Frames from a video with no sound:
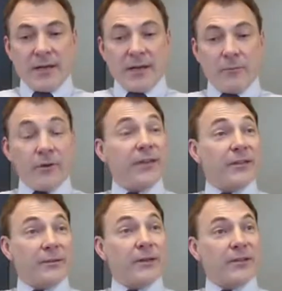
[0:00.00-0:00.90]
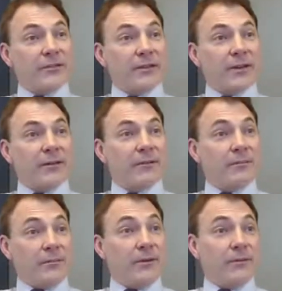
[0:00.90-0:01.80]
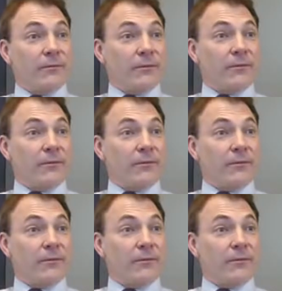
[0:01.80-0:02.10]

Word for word: um, when they do get sick, you're